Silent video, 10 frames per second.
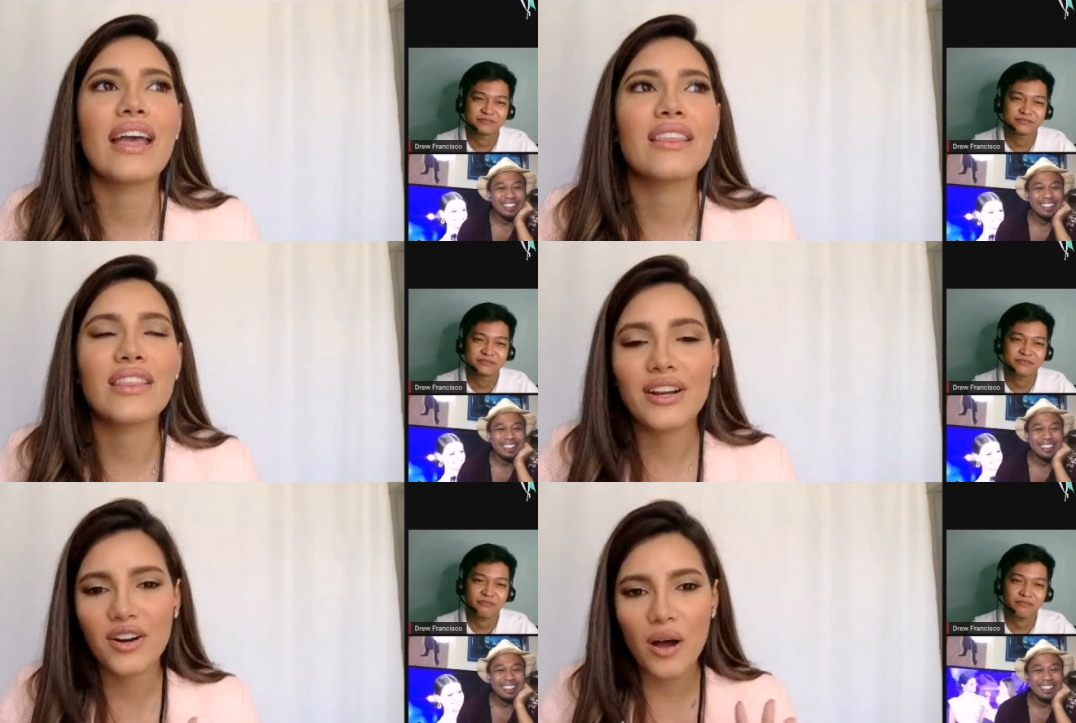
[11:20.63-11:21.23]

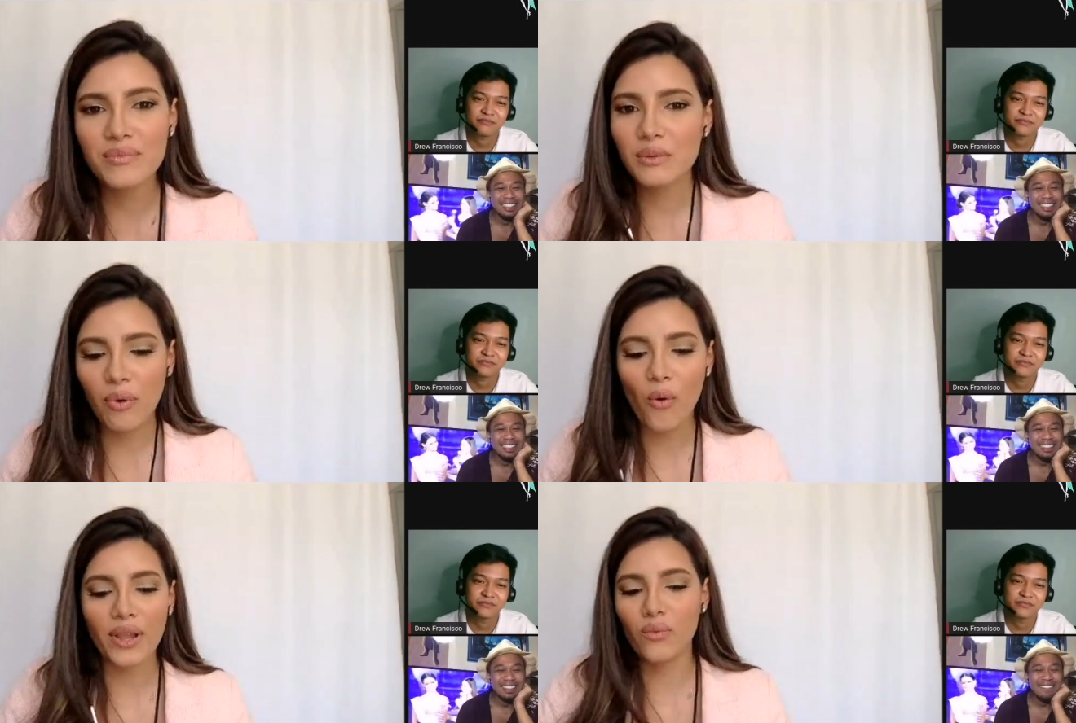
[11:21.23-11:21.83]
Speaker 1: it comes a
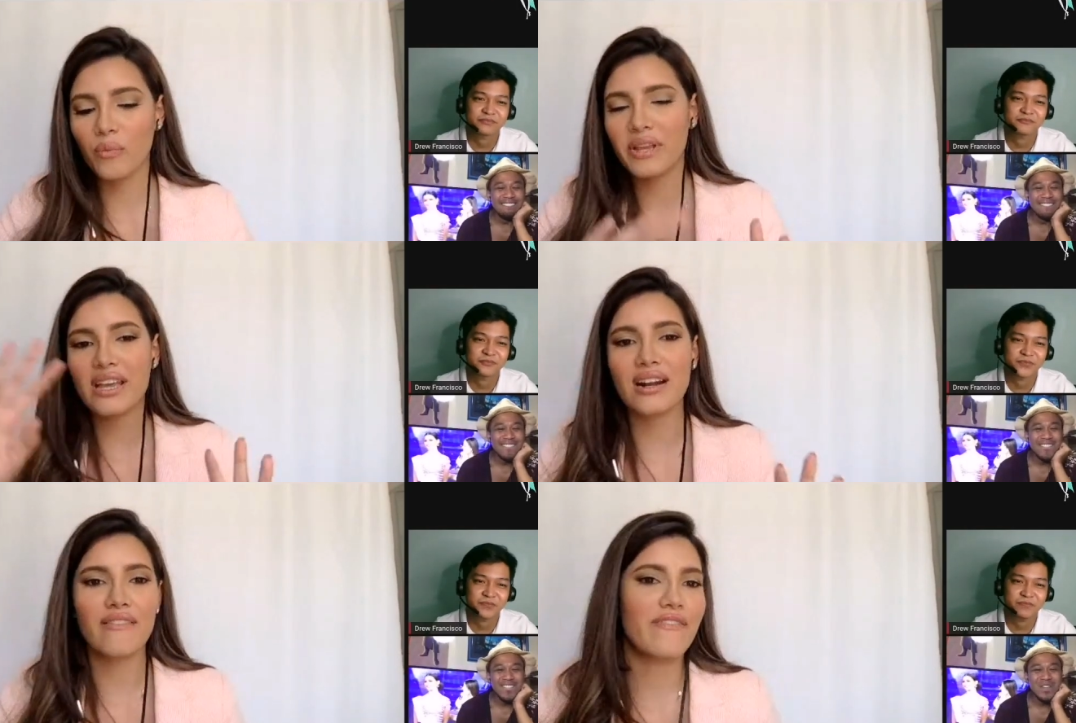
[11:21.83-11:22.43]
point, we'll
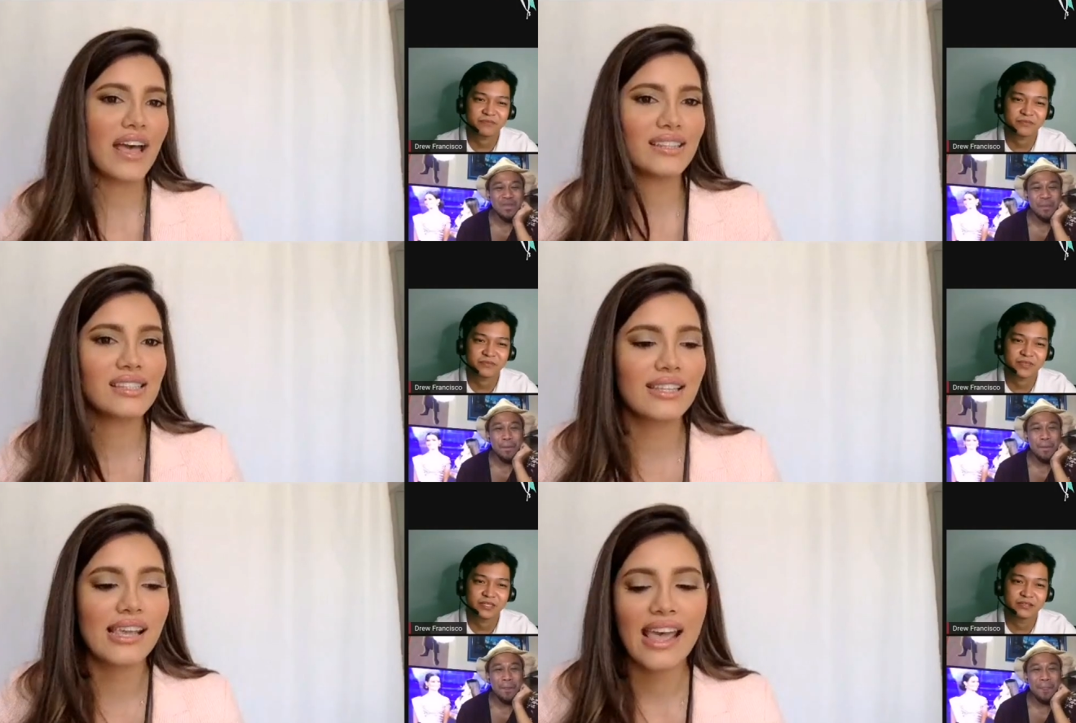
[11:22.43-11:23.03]
be at an event